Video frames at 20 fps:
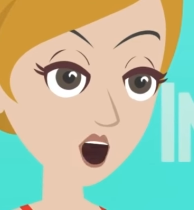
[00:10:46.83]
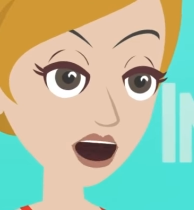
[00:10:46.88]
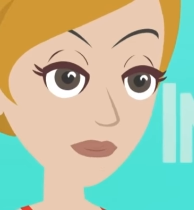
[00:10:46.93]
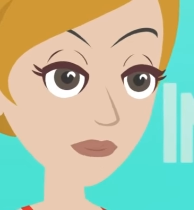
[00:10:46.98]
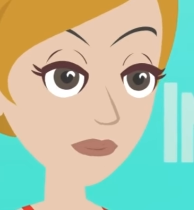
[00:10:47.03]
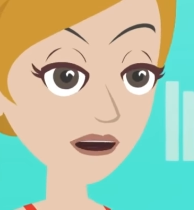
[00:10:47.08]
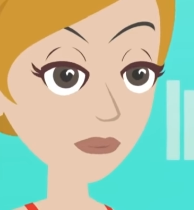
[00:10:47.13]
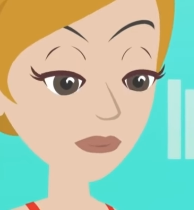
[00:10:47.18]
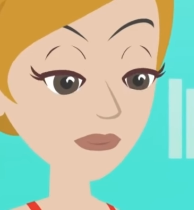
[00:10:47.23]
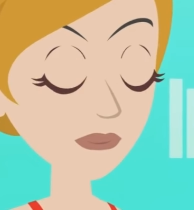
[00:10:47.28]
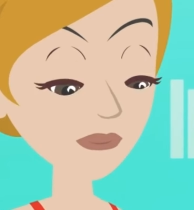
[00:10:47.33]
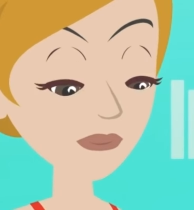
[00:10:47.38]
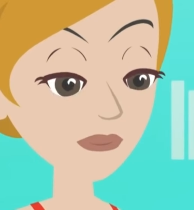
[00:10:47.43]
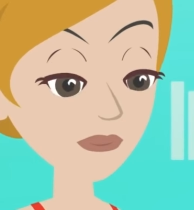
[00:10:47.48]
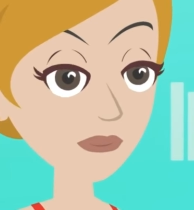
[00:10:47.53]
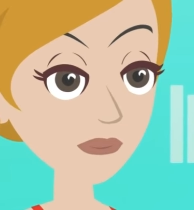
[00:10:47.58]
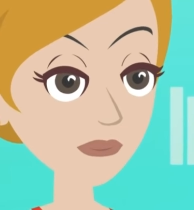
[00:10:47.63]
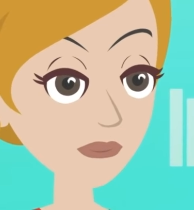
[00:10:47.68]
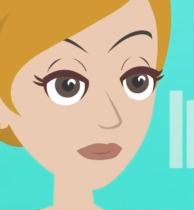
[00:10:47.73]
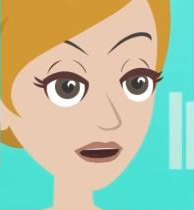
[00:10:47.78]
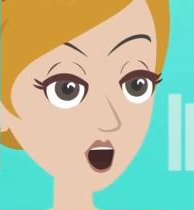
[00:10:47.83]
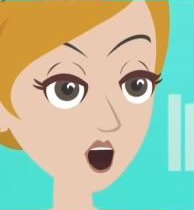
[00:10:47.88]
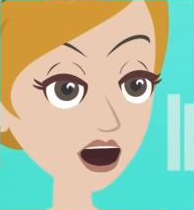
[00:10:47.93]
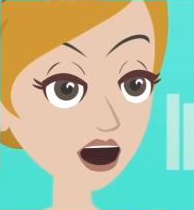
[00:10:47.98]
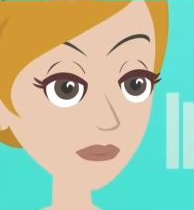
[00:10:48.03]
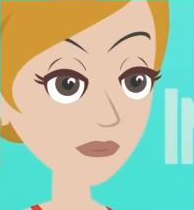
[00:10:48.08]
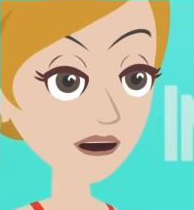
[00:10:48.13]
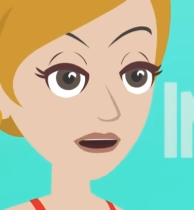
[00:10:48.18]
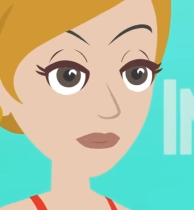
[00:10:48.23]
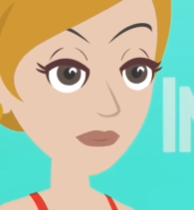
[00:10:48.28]
The likelihood of her
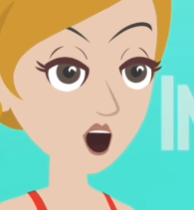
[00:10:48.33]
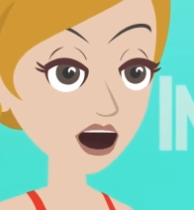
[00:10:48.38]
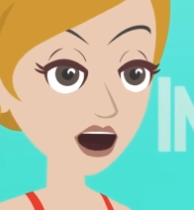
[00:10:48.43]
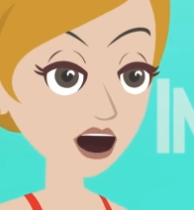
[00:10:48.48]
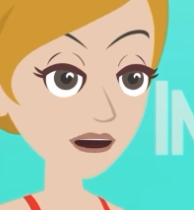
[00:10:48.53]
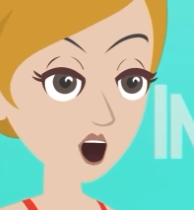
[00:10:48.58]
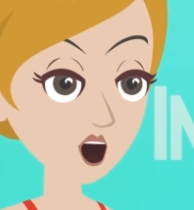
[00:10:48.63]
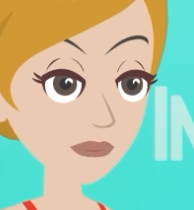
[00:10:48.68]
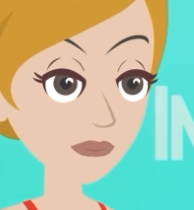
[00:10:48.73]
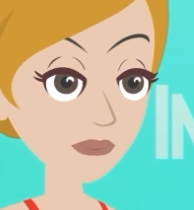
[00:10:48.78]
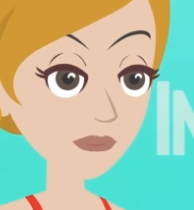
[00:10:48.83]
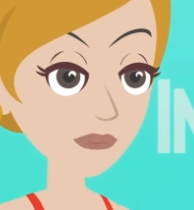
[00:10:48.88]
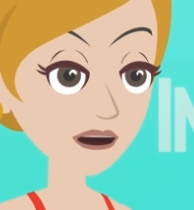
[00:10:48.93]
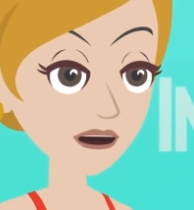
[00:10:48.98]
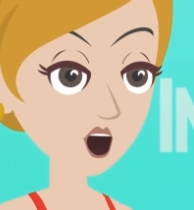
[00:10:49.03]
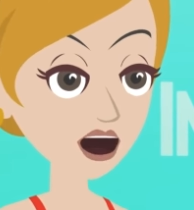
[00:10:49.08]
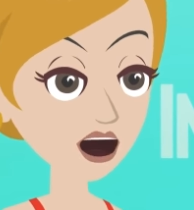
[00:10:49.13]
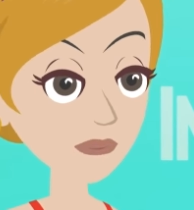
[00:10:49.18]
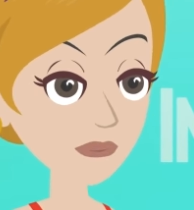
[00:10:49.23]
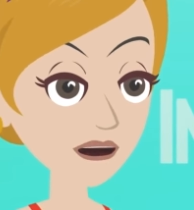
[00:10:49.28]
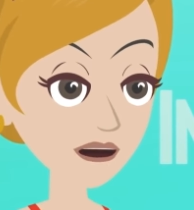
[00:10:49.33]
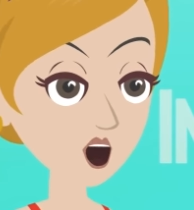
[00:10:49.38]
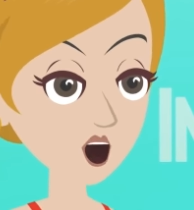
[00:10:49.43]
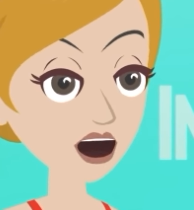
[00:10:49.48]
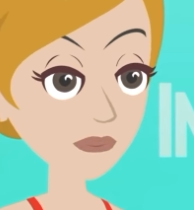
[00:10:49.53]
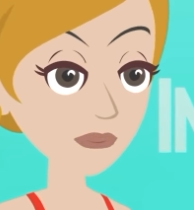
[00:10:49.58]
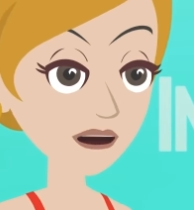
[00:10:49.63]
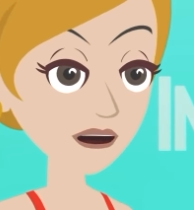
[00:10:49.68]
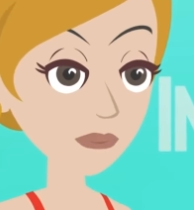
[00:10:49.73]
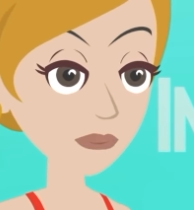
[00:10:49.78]
changing isn't, but there are so
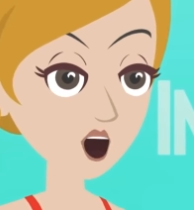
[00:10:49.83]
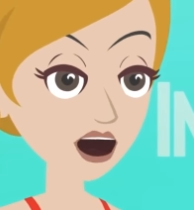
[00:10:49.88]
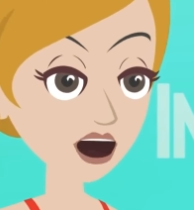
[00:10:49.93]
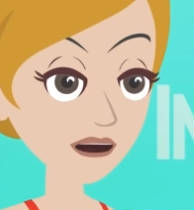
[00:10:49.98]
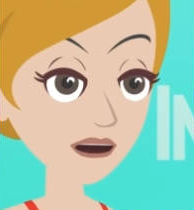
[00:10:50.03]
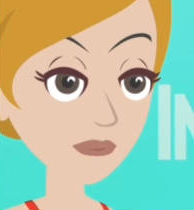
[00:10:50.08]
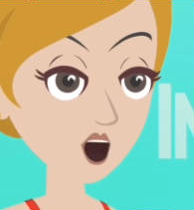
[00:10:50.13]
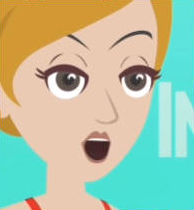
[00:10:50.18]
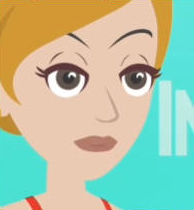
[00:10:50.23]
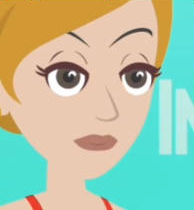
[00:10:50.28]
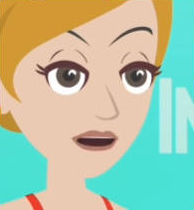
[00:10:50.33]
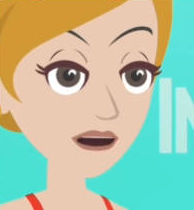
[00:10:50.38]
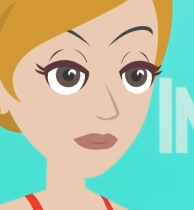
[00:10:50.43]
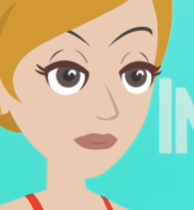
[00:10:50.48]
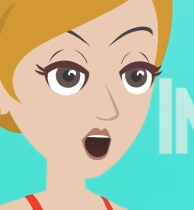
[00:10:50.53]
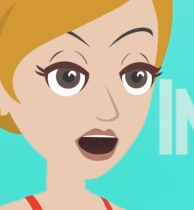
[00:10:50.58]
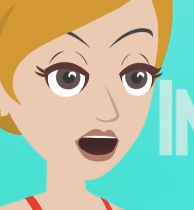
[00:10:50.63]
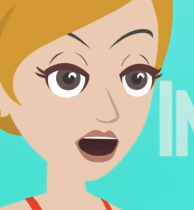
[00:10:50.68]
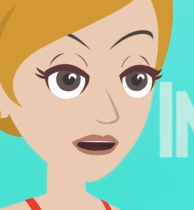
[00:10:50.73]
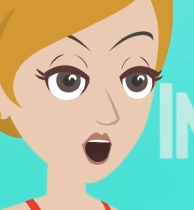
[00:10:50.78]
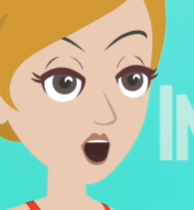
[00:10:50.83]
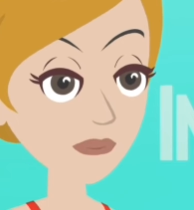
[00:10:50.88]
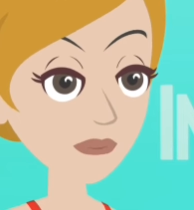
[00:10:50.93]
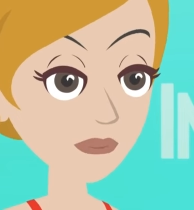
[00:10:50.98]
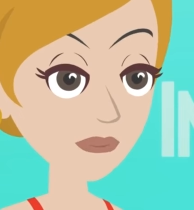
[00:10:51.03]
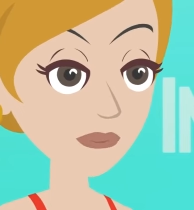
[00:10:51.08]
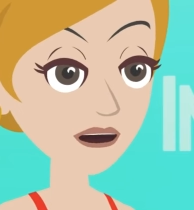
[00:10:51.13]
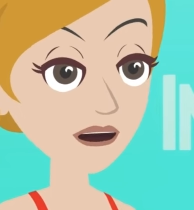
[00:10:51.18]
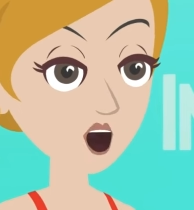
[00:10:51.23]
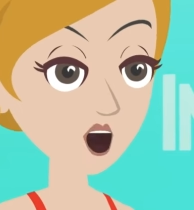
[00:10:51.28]
many aspects about her that
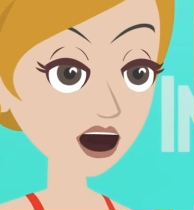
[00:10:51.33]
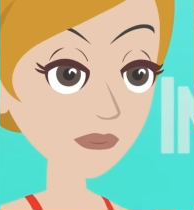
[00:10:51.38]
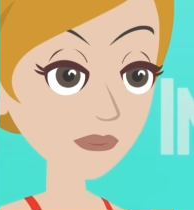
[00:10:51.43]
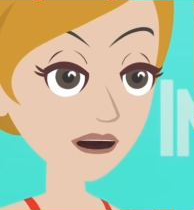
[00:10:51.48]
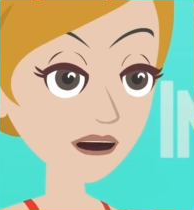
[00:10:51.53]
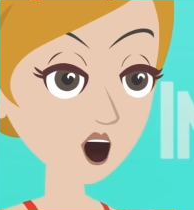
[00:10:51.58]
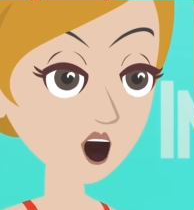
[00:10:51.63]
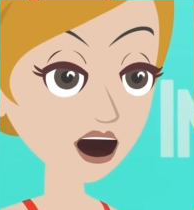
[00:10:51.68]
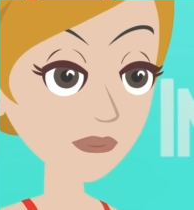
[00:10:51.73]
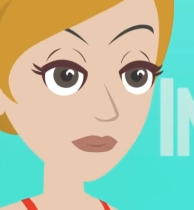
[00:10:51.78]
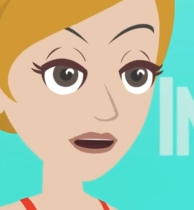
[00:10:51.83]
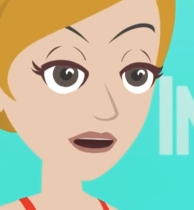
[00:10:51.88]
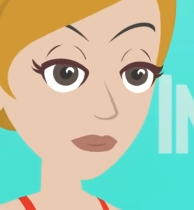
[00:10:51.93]
are positive.